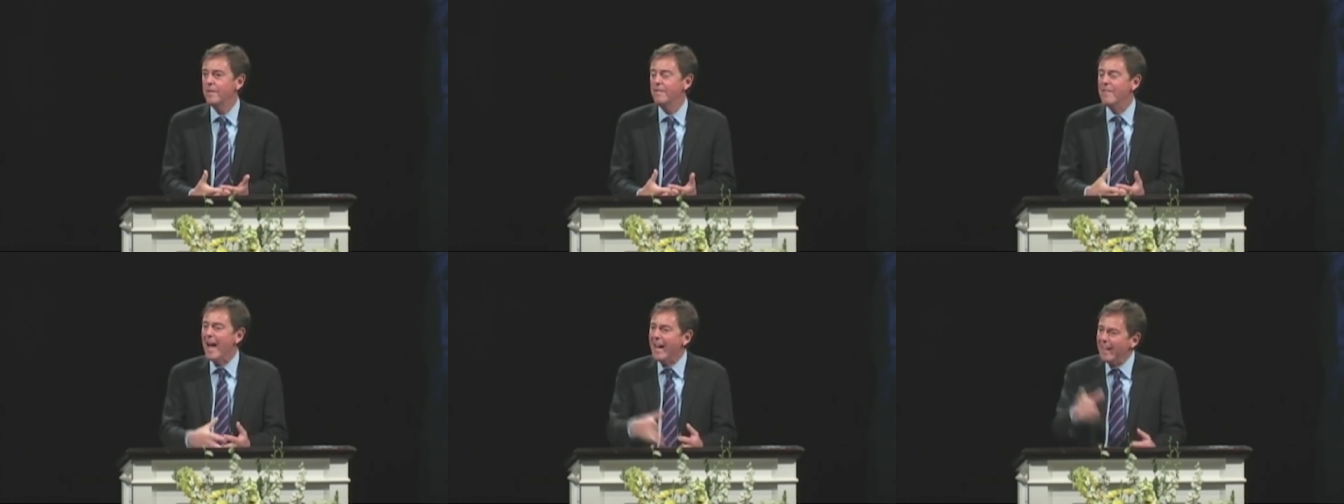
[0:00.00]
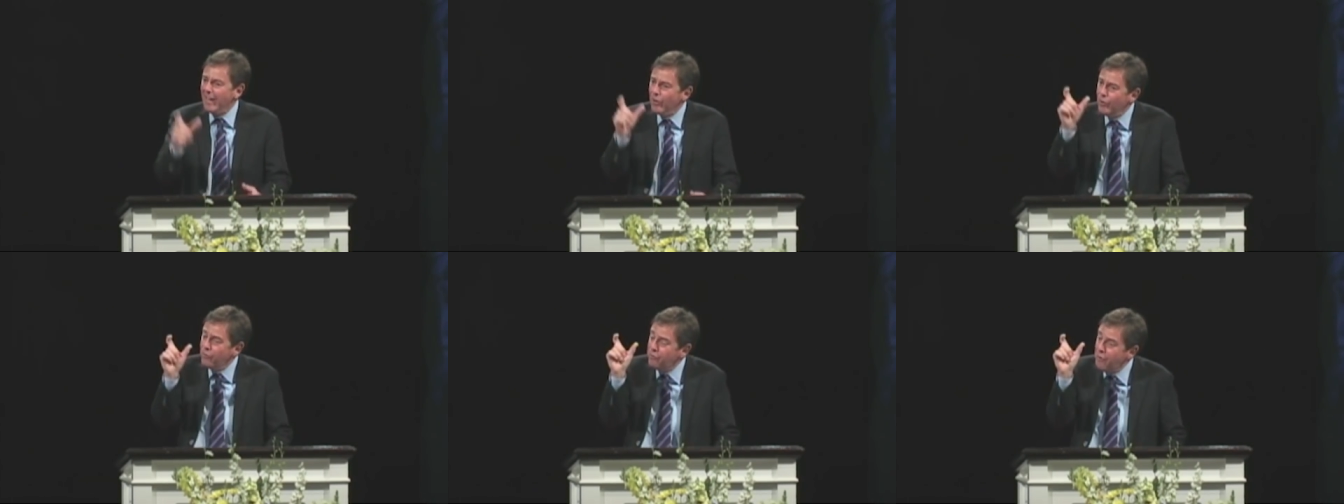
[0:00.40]
That
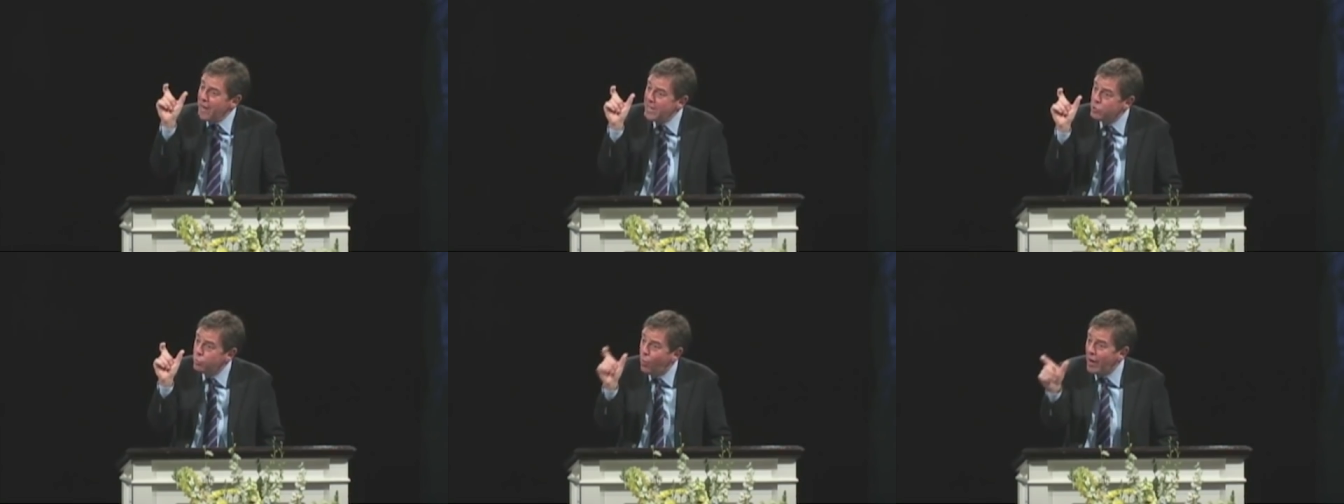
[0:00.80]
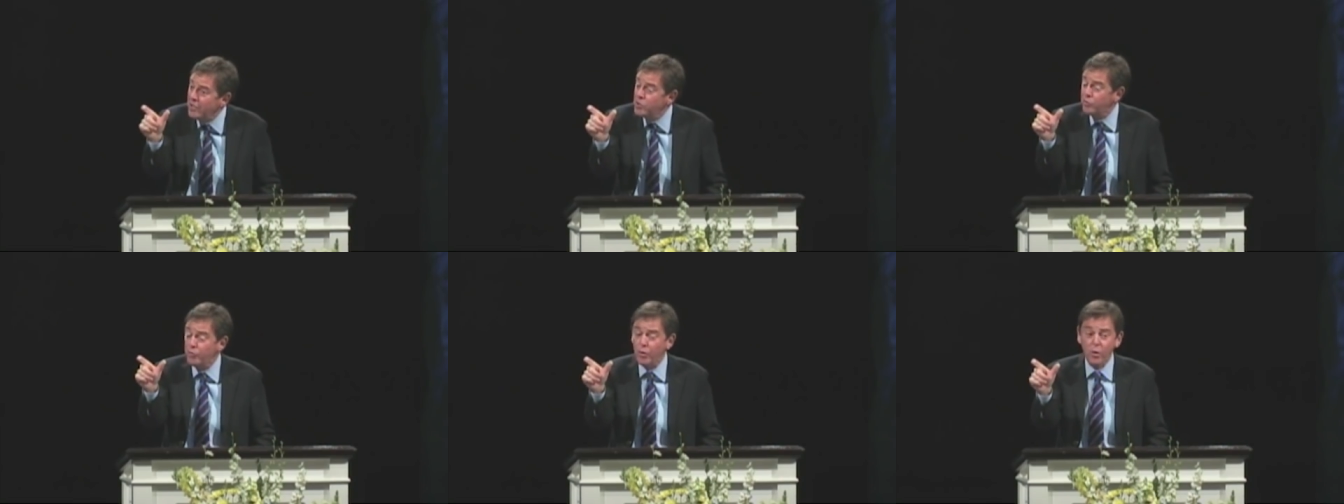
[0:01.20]
little phrase,
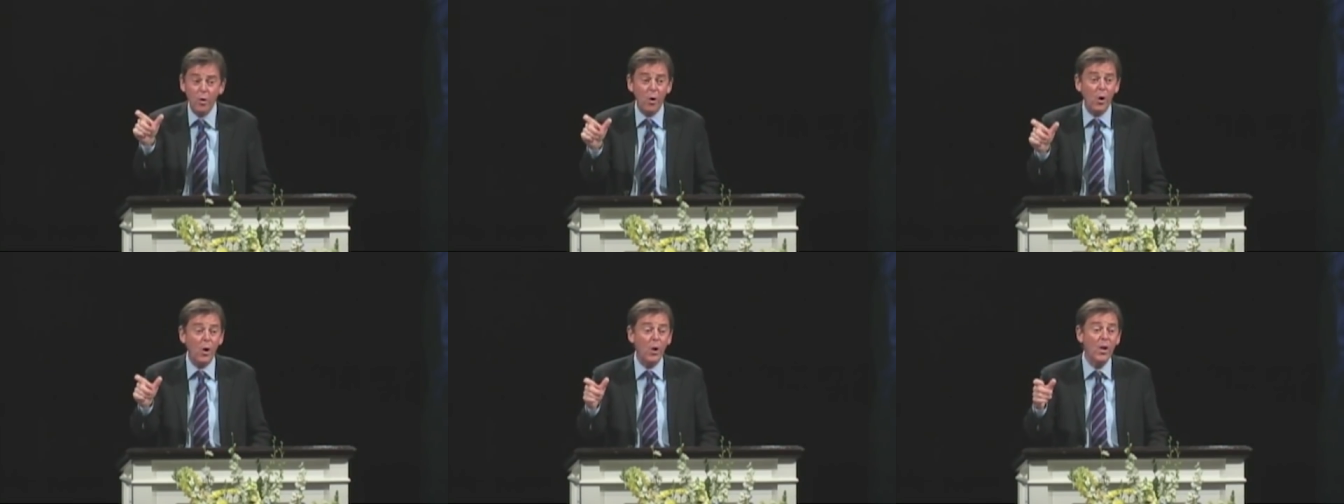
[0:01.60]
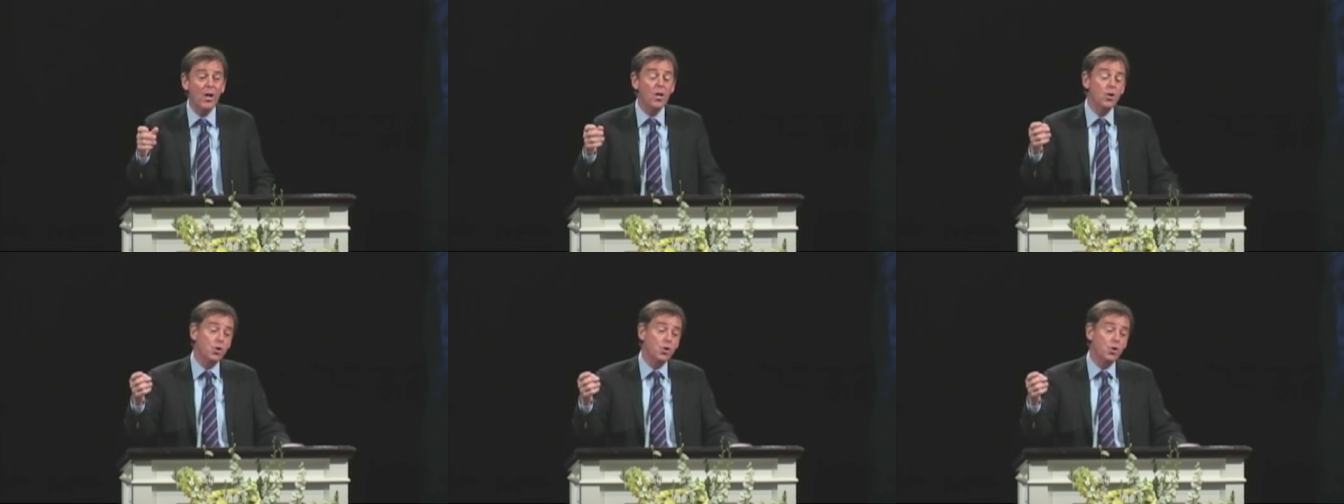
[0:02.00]
once for all,